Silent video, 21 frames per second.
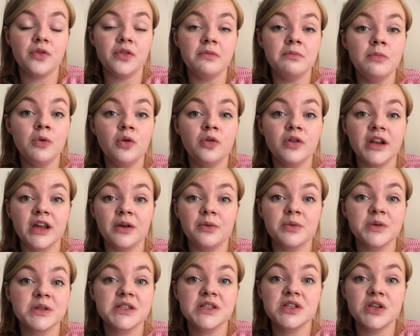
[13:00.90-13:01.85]
The morning
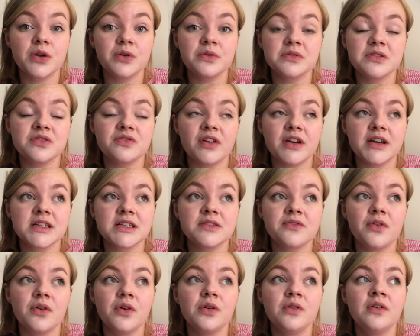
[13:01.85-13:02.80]
was so
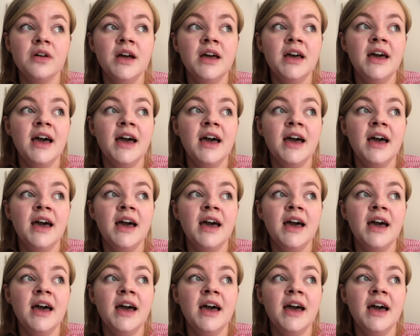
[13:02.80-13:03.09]
stressful.